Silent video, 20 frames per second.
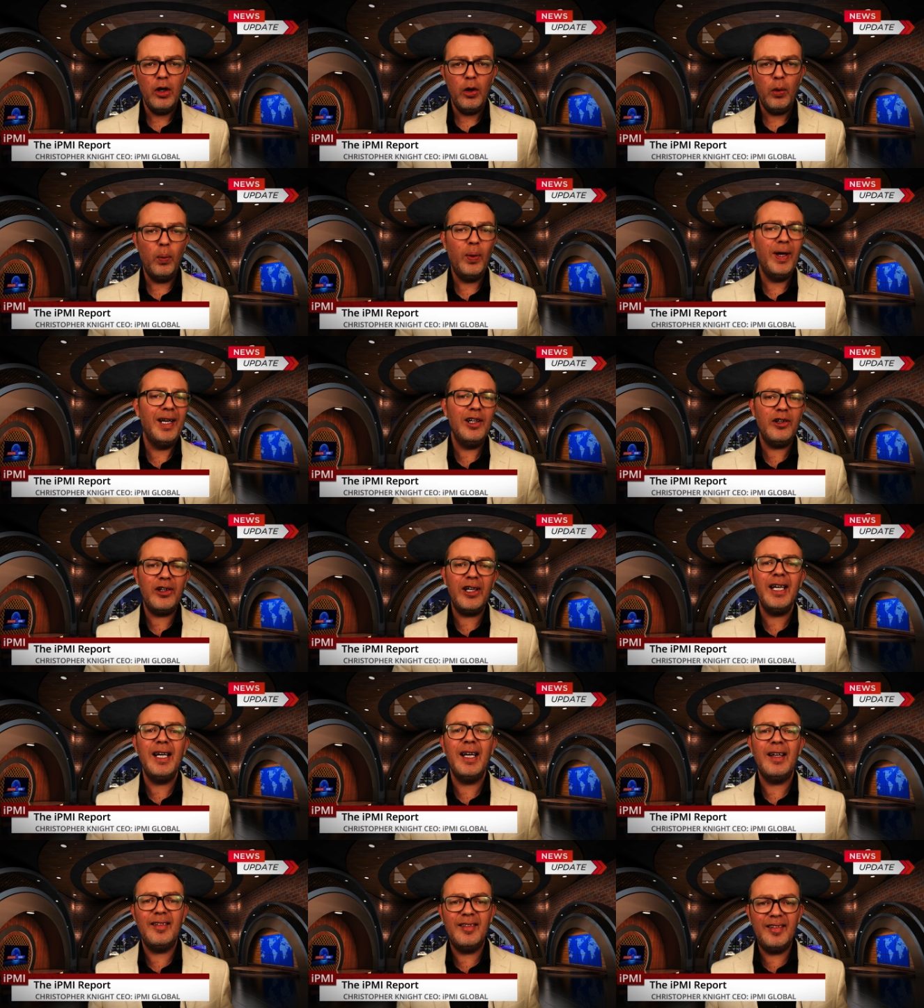we're looking
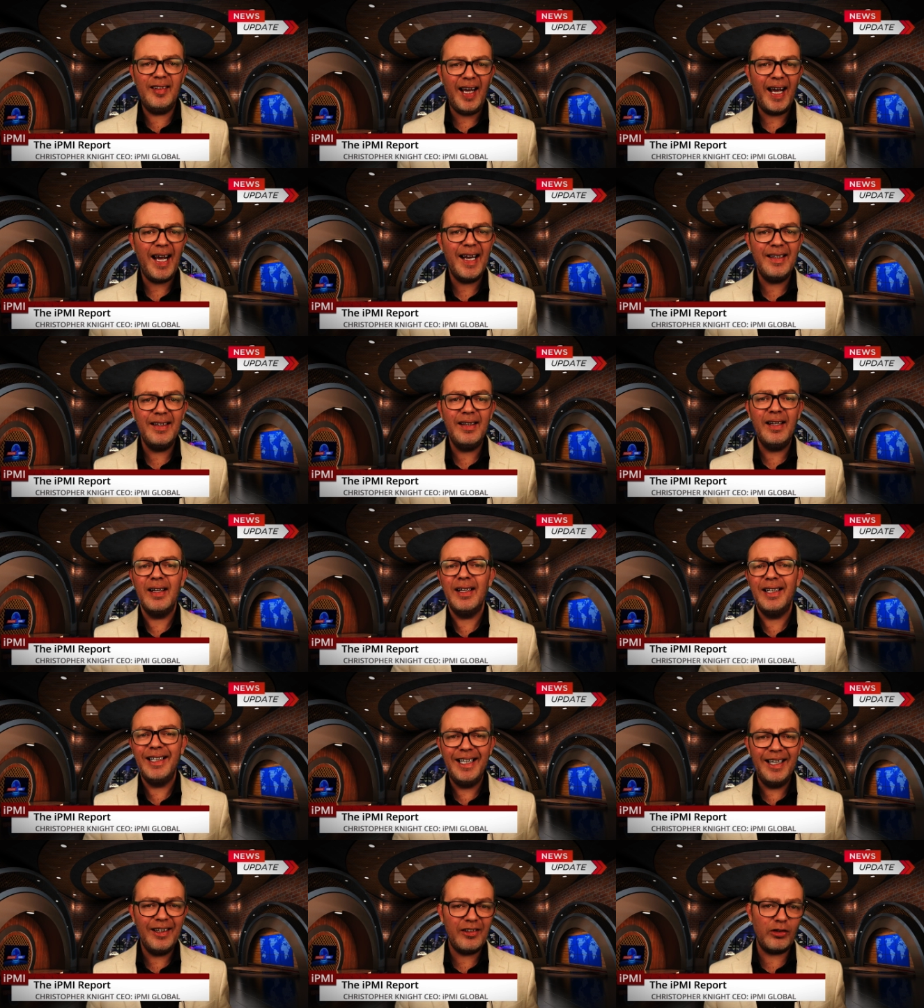at 10
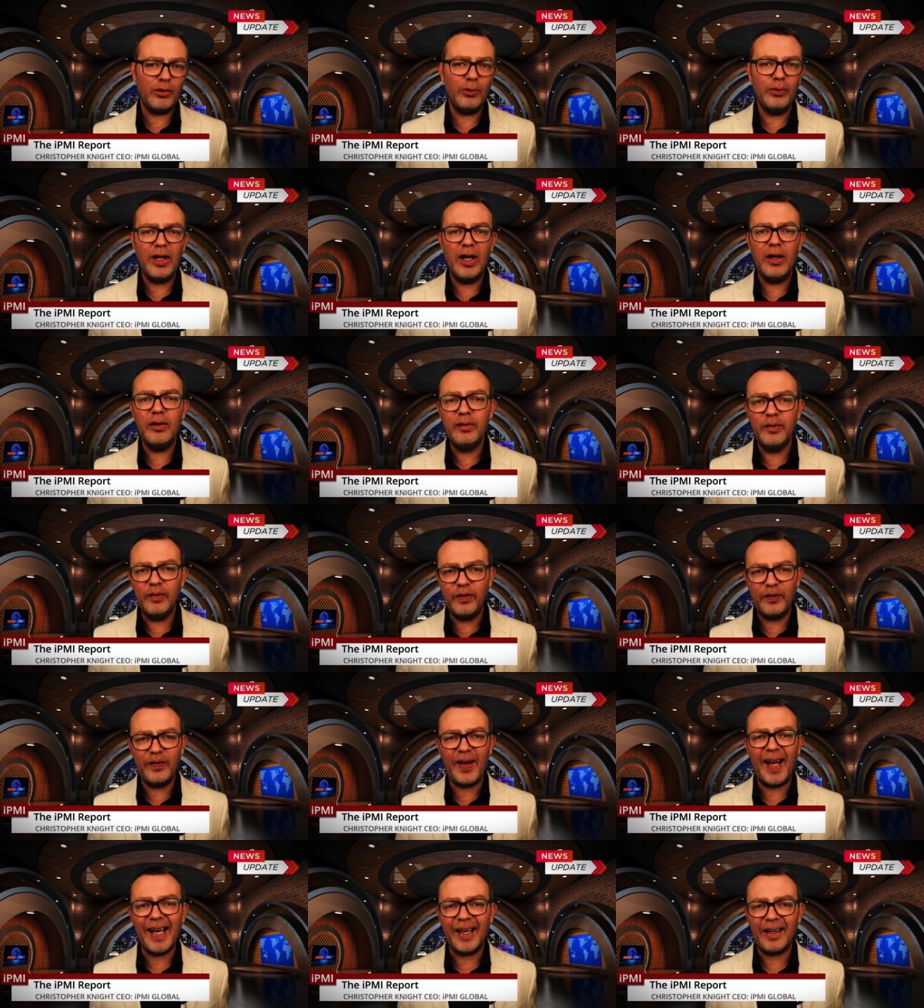little-known
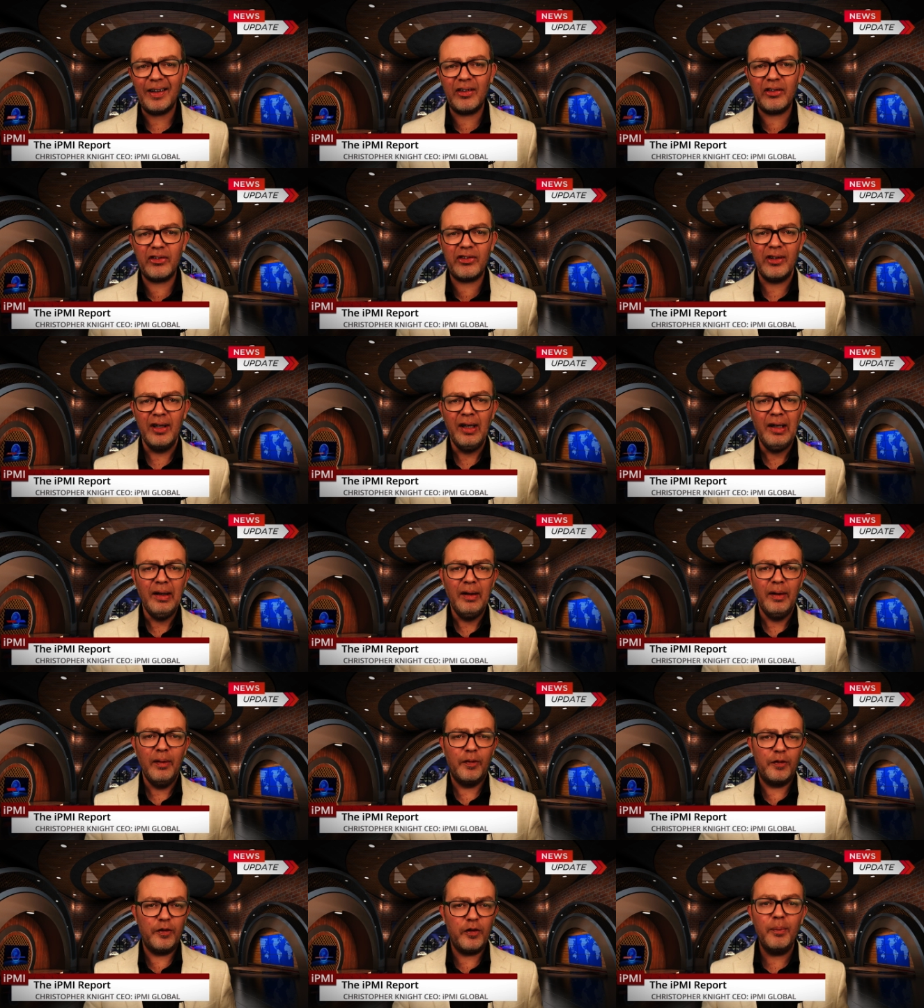facts
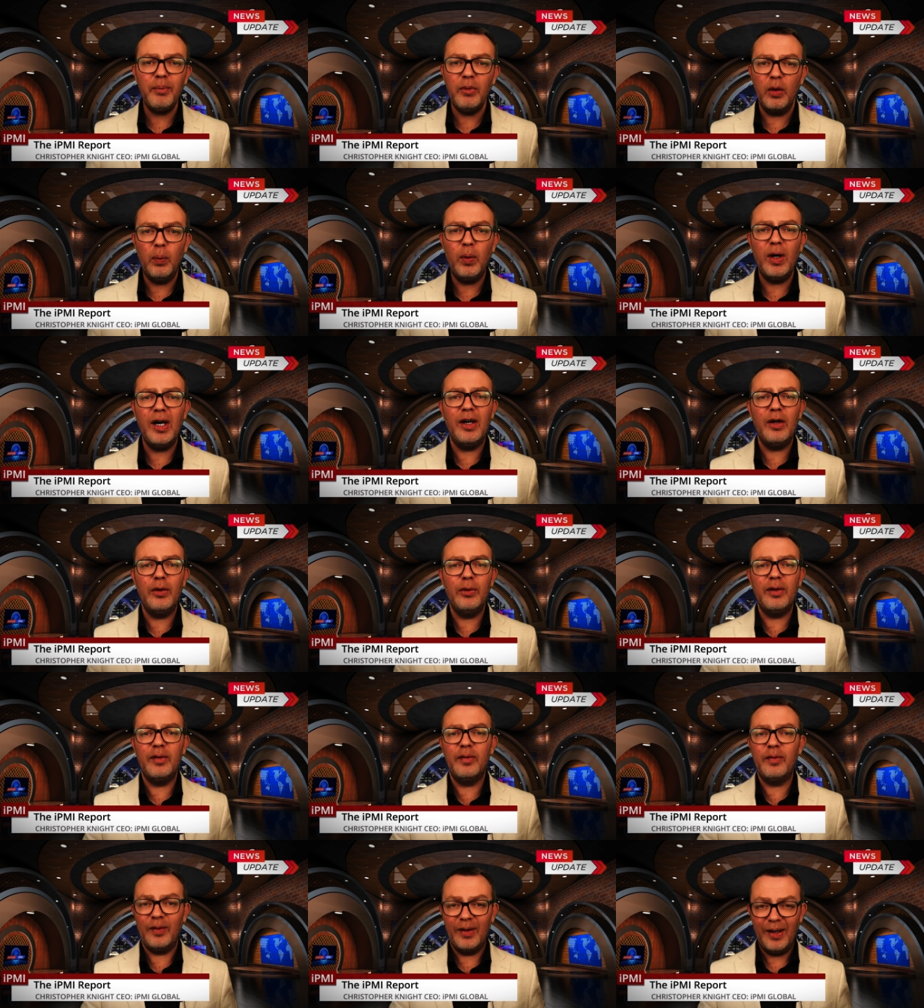from the world
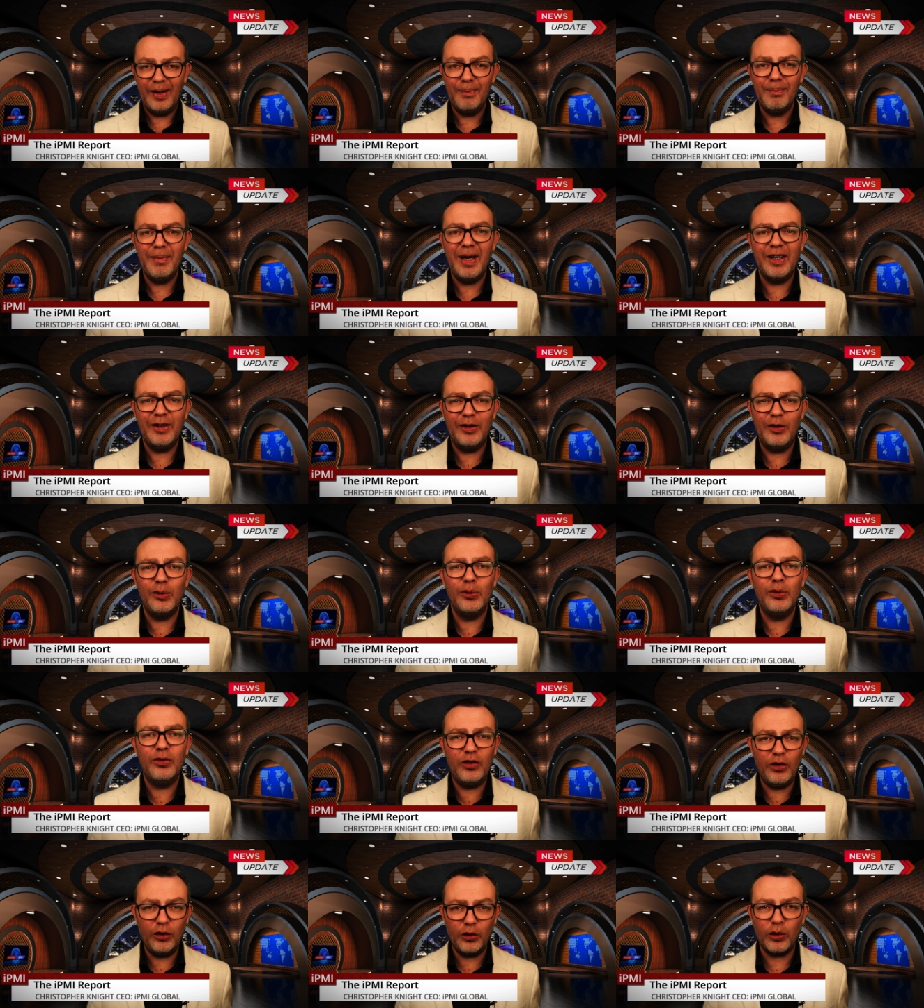of medical
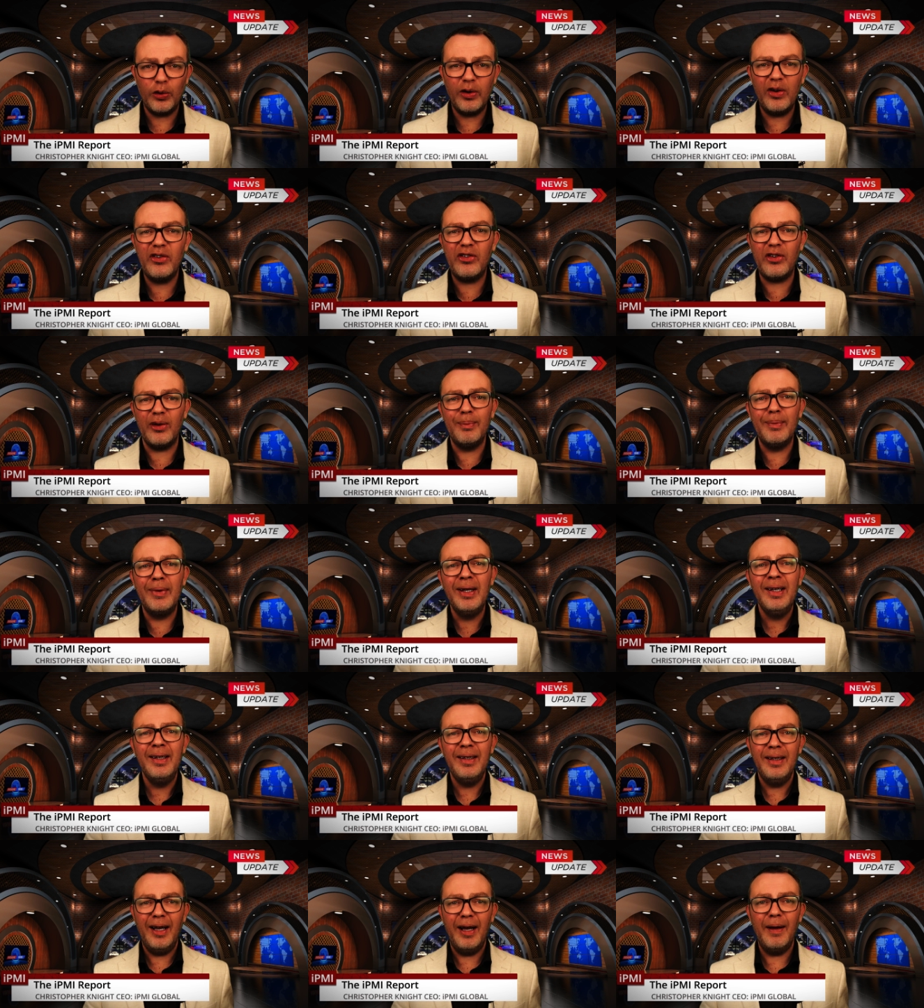tourism
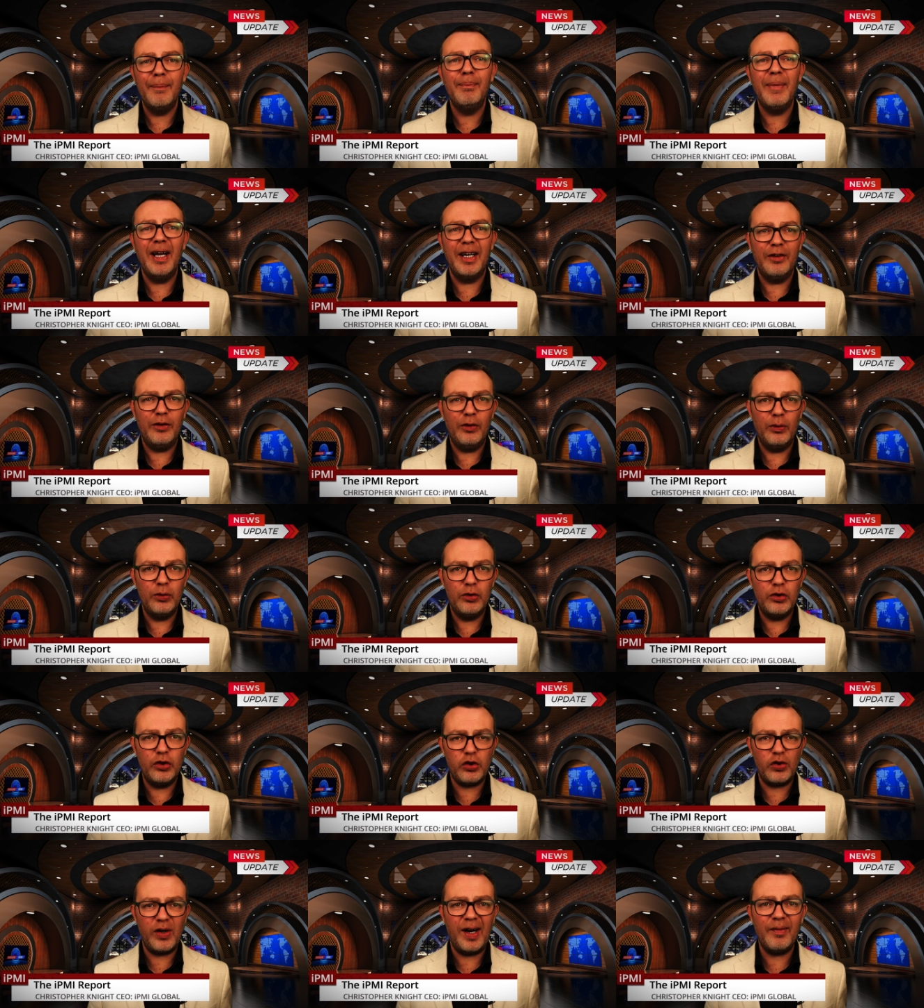and medical
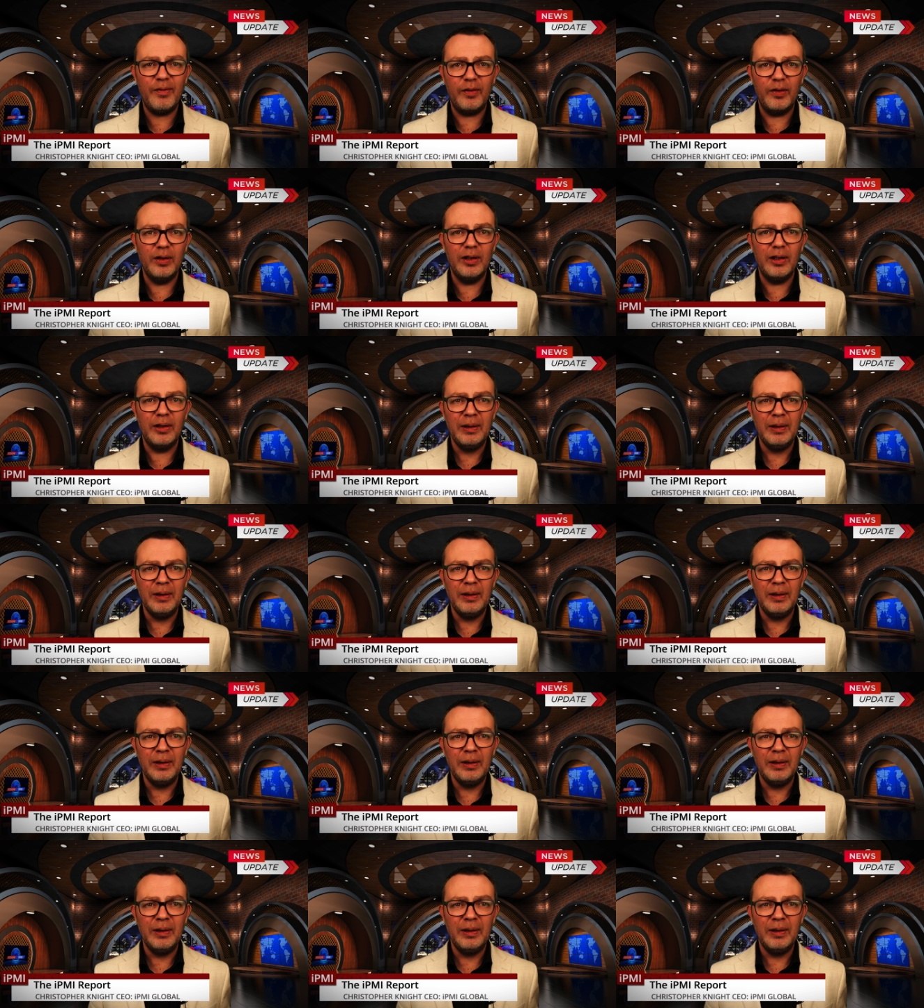travel.